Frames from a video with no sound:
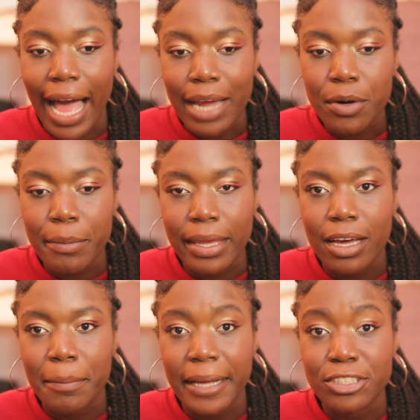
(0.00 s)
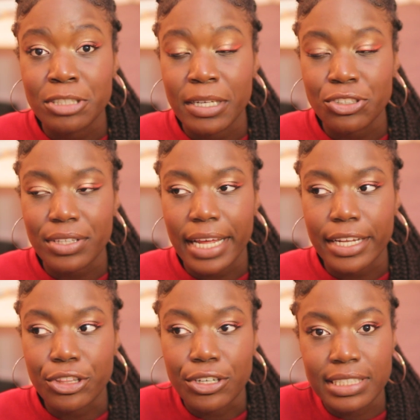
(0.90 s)
I wear makeup. I just make sure that
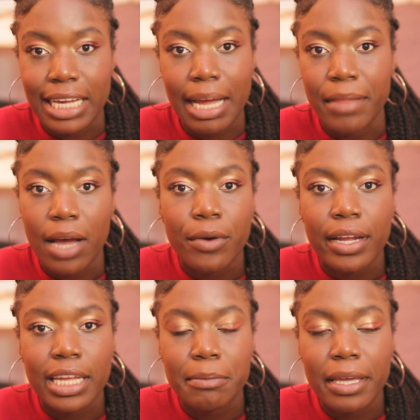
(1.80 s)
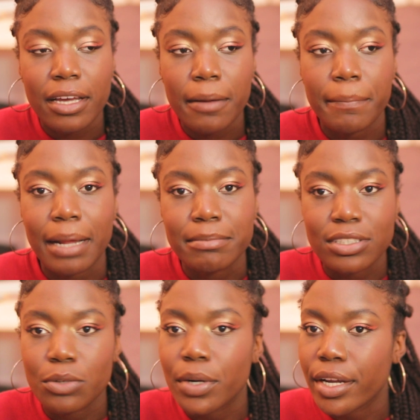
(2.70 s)
it looks like I'm not wearing any makeup, but I'm
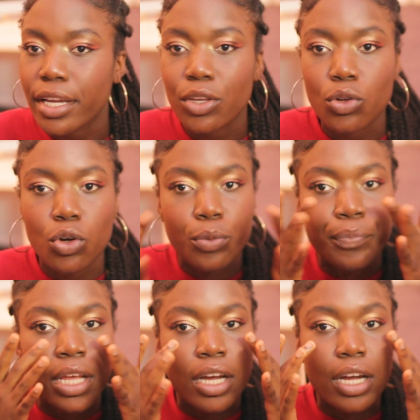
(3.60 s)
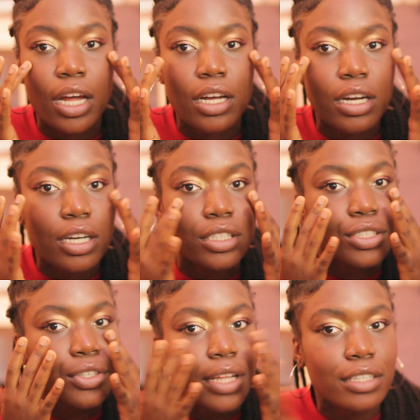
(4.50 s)
still wearing it, you know. Gotta
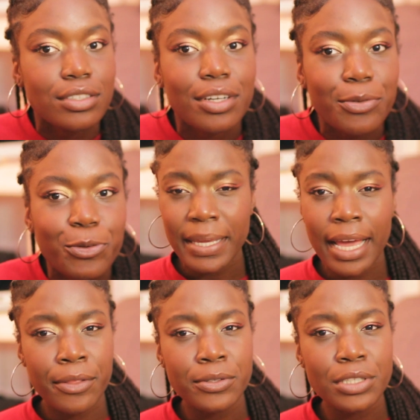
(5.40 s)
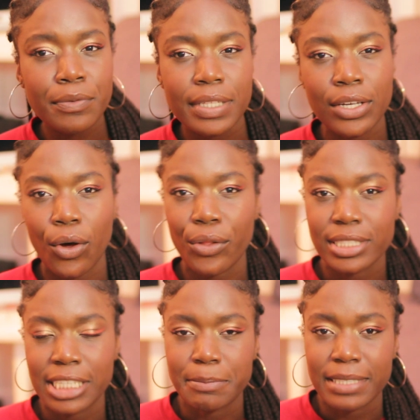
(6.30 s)
conceal that stuff. But yeah, those are really all
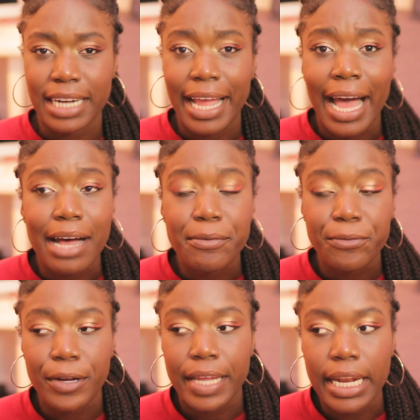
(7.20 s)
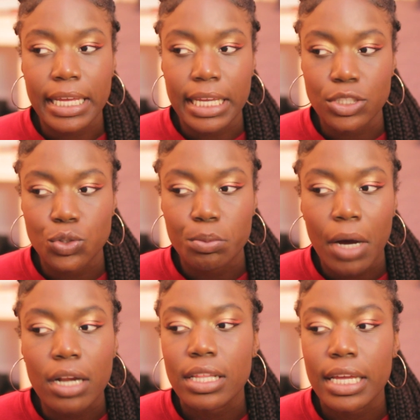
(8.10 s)
the tips that I have for getting into
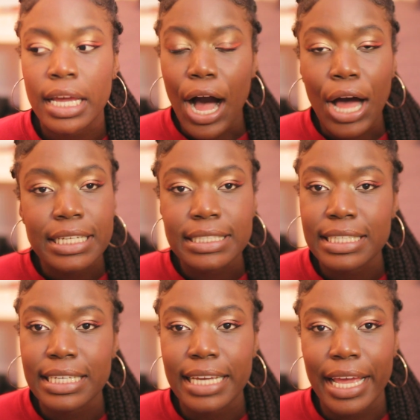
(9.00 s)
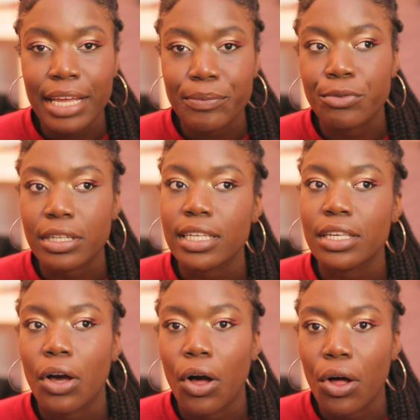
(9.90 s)
modeling. Honestly, it
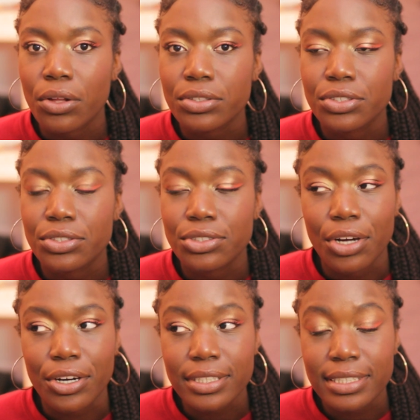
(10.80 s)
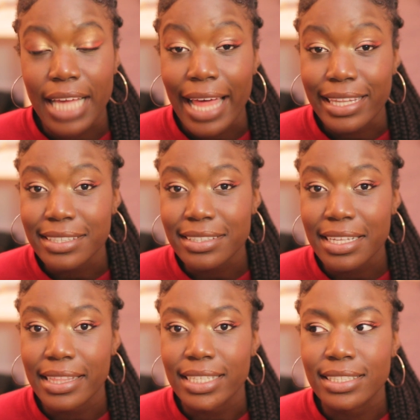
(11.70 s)
really all starts, at least
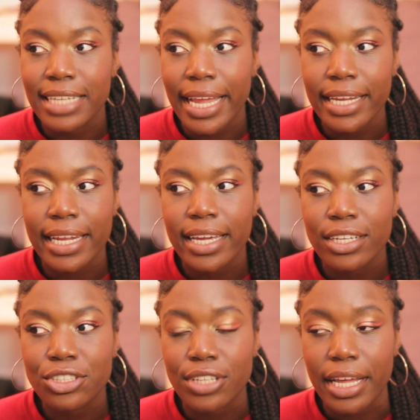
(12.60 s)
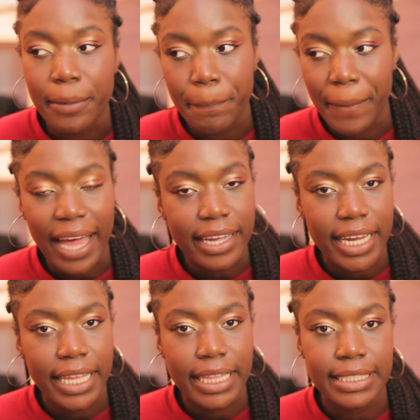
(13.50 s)
in this day and age, like
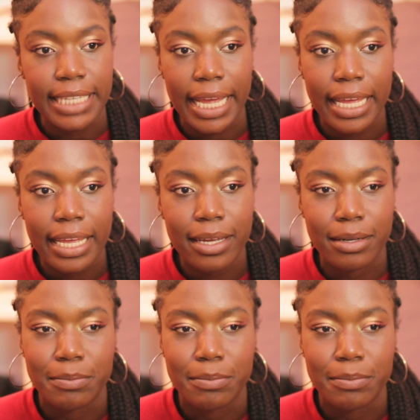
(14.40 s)
back in the day,